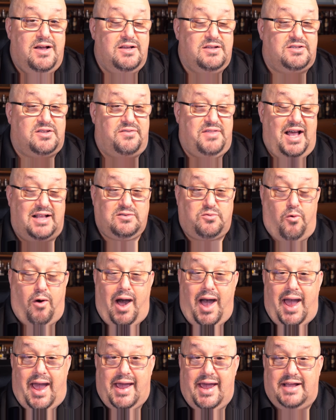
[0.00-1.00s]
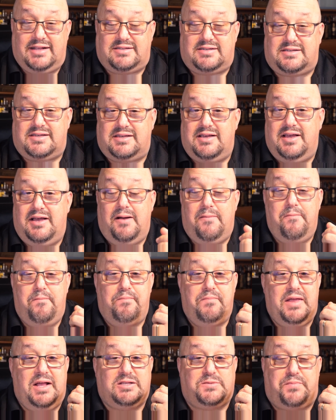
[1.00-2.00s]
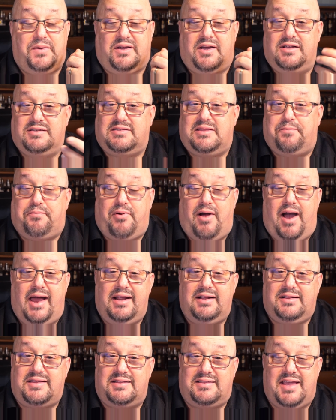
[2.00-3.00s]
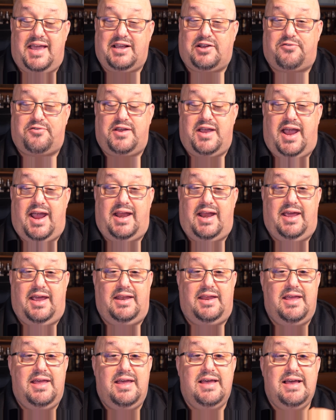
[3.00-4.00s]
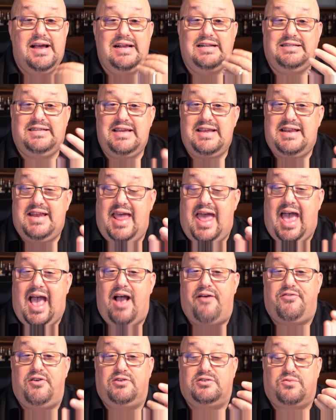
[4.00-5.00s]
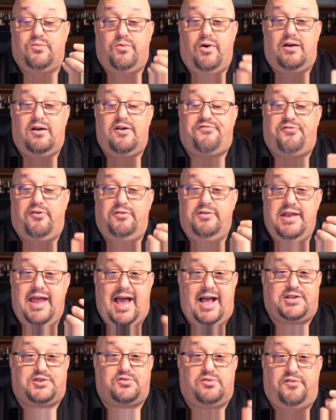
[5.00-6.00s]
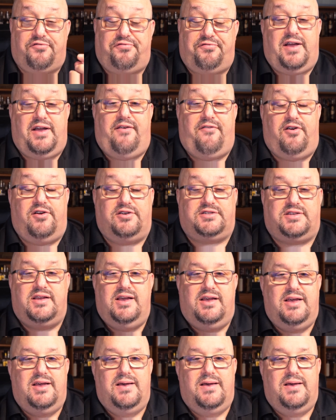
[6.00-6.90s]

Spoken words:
So that's why. It's because the product that they created didn't have those wonderful natural flavors